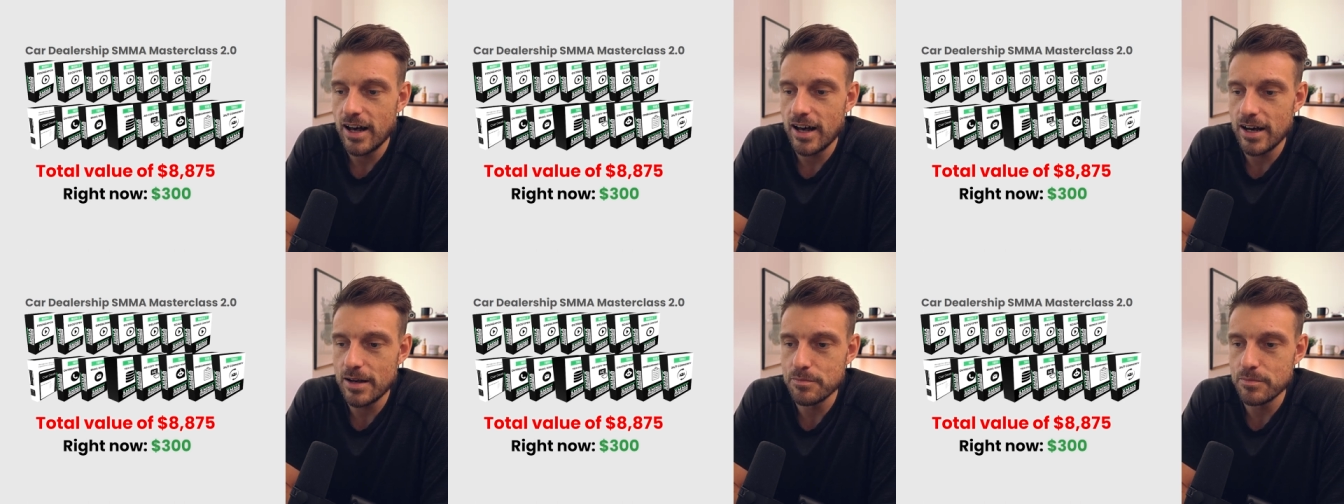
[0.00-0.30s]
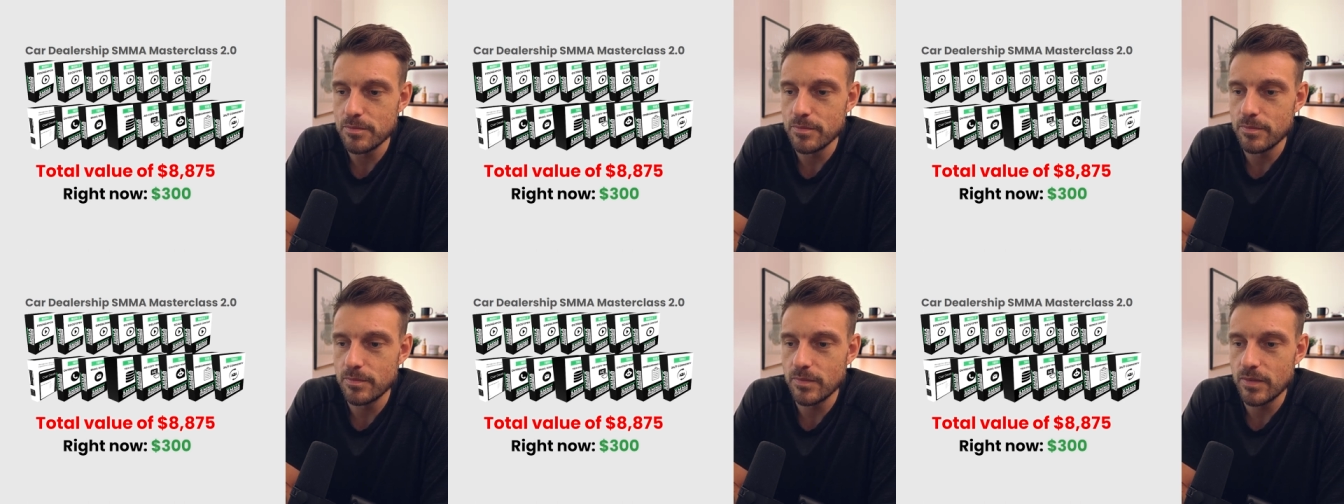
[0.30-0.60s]

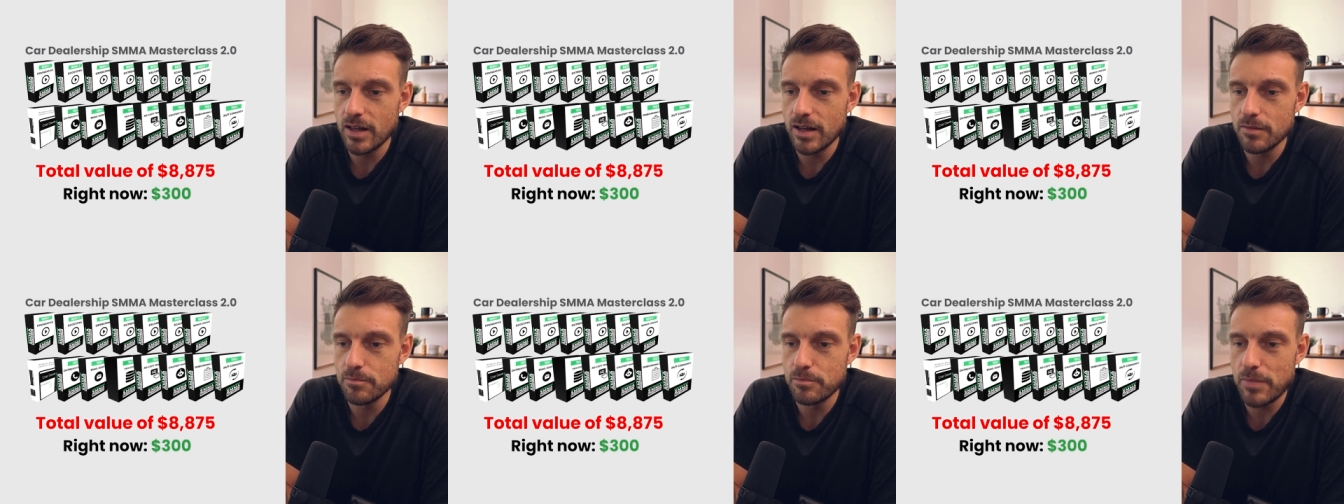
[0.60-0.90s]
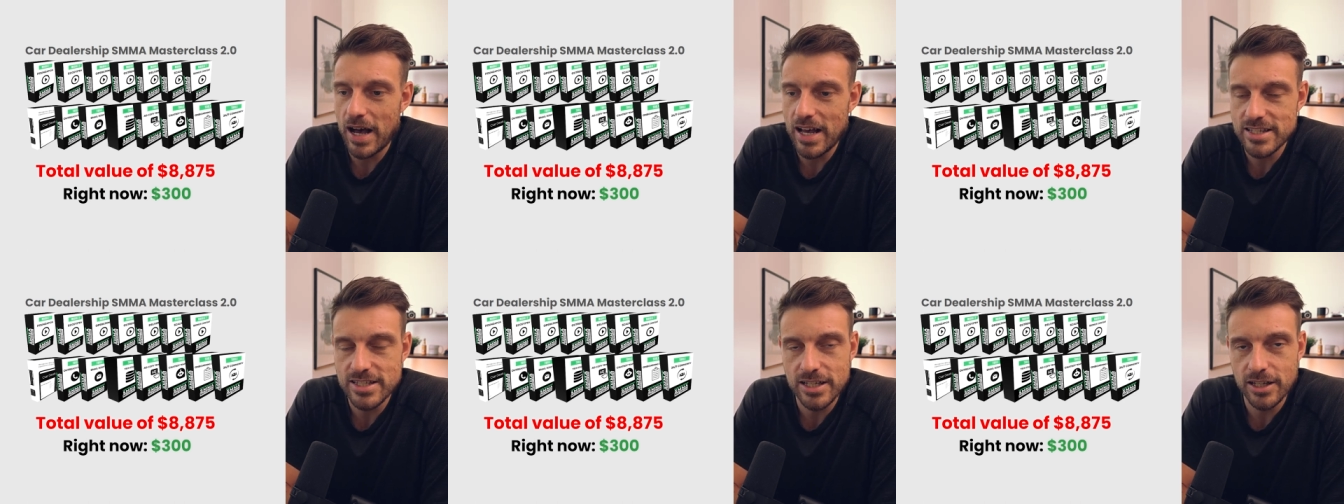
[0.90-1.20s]
I'm
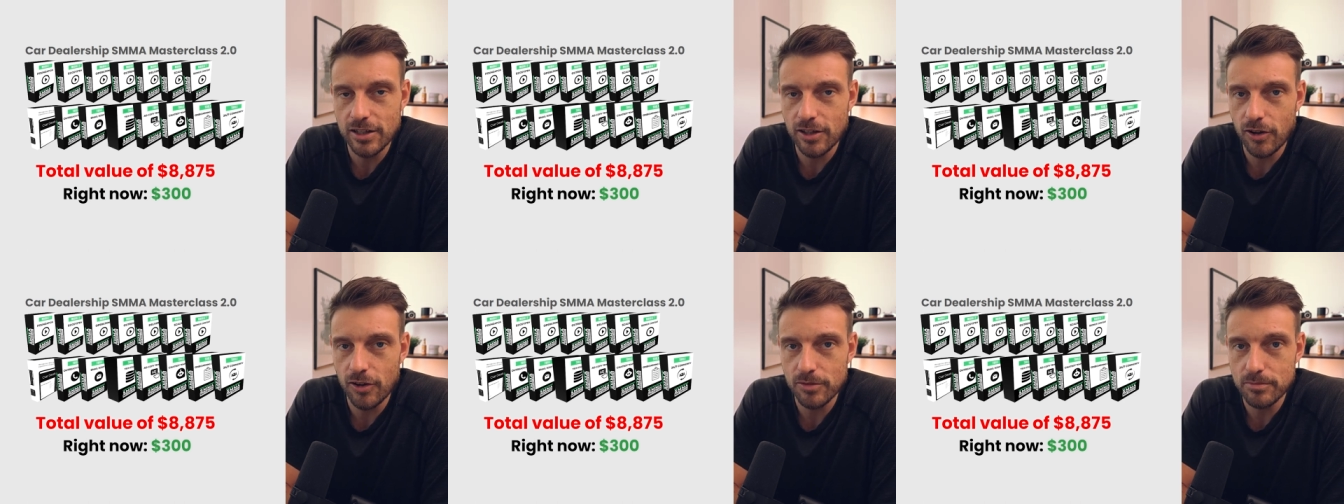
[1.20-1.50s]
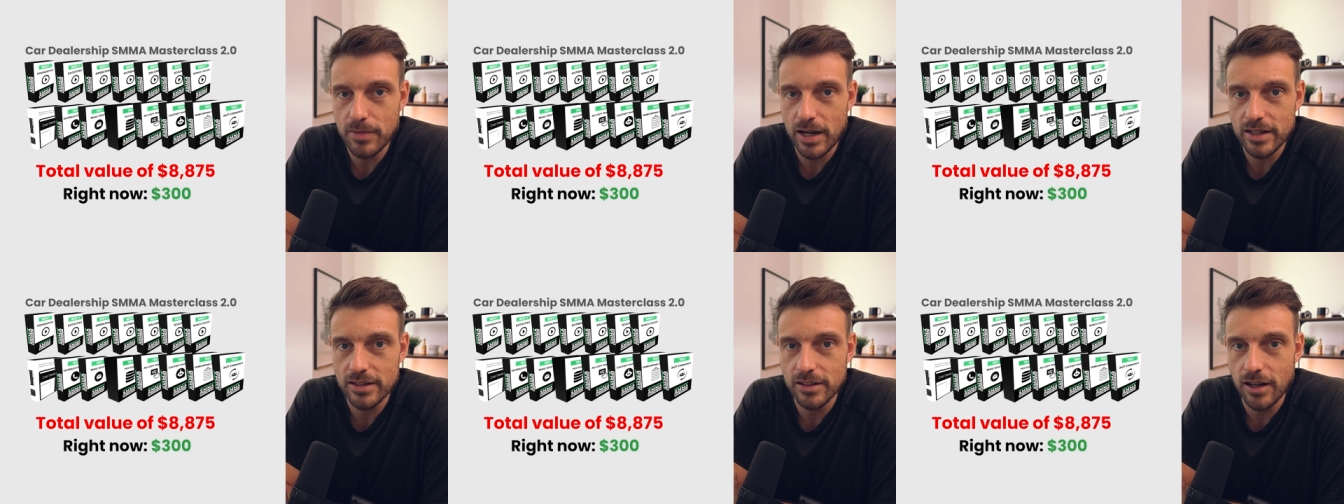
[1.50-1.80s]
passing
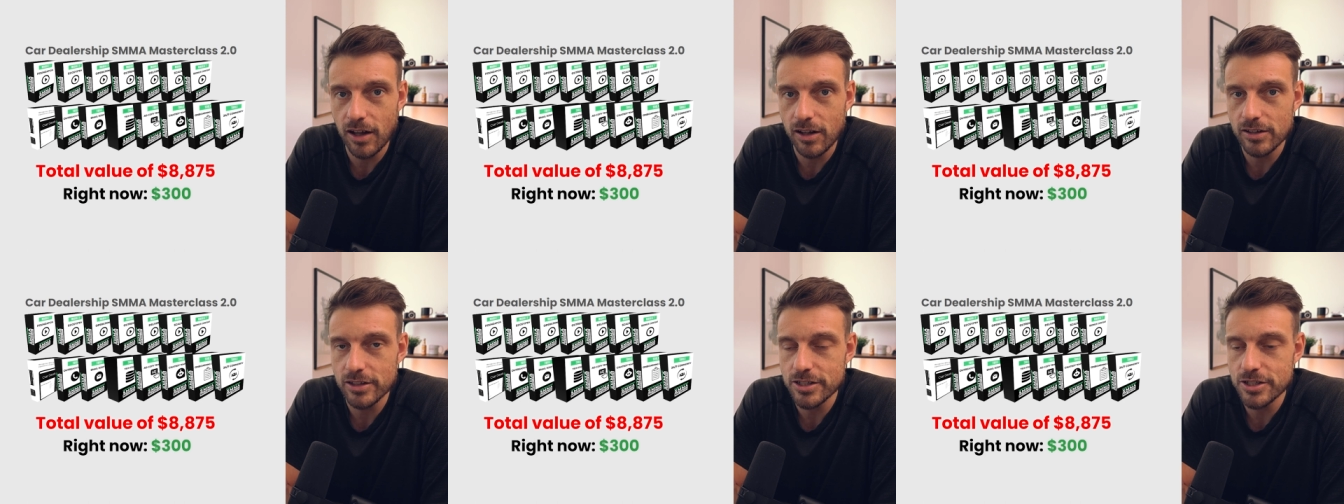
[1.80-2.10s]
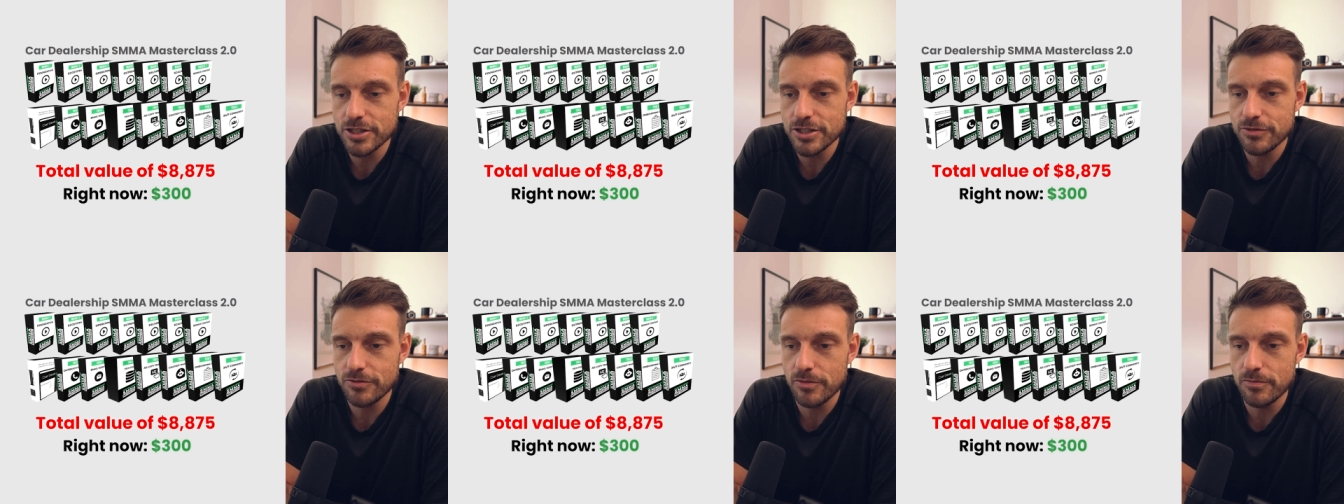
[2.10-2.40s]
along my knowledge